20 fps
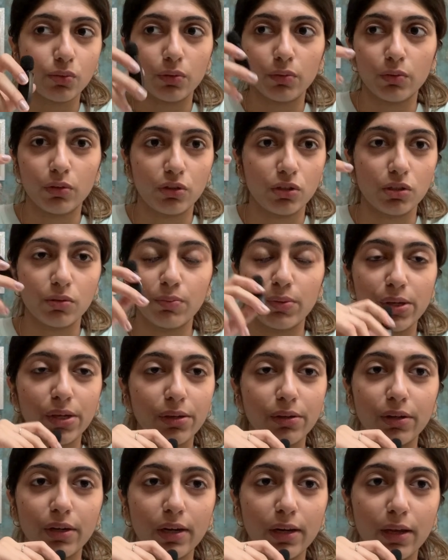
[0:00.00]
so it would just
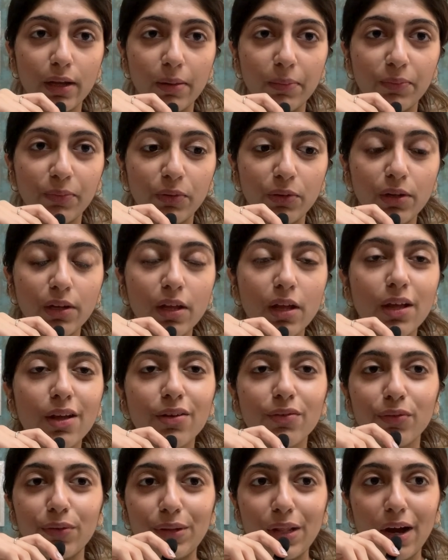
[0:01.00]
be really helpful
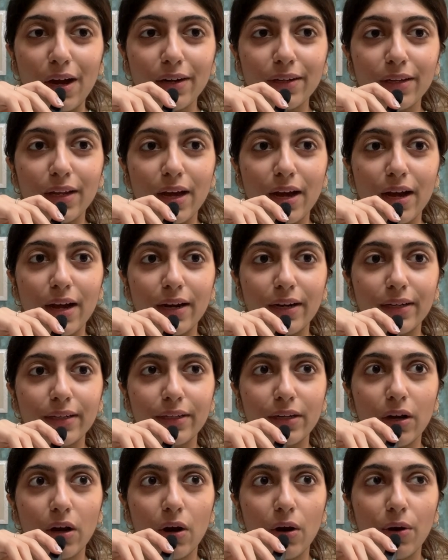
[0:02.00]
for that.
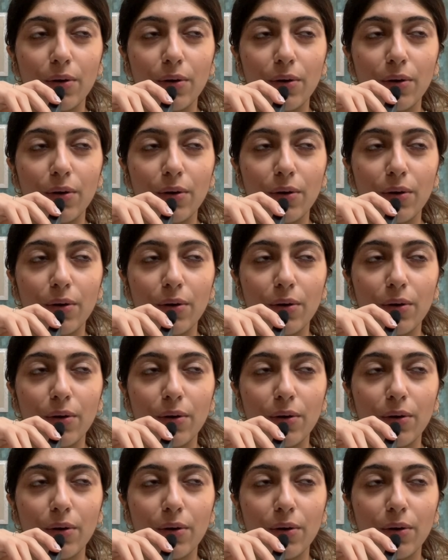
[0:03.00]
And